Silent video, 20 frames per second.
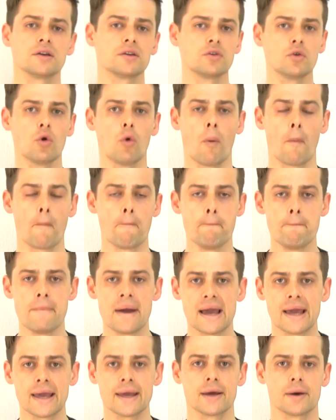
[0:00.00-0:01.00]
you
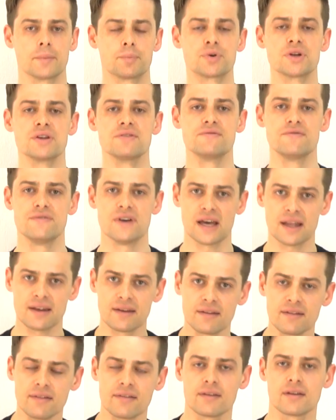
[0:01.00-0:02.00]
may
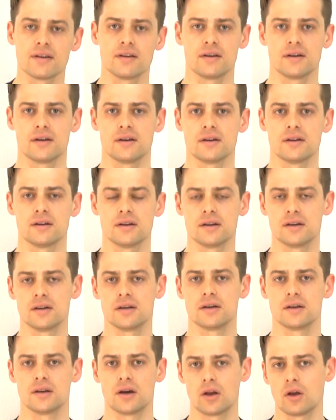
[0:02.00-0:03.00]
prevent
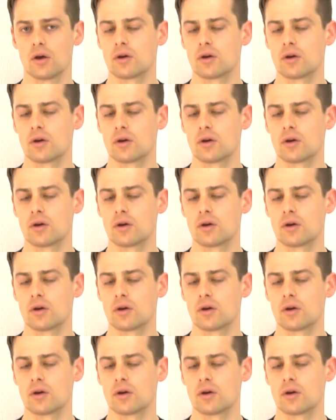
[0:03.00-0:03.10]
a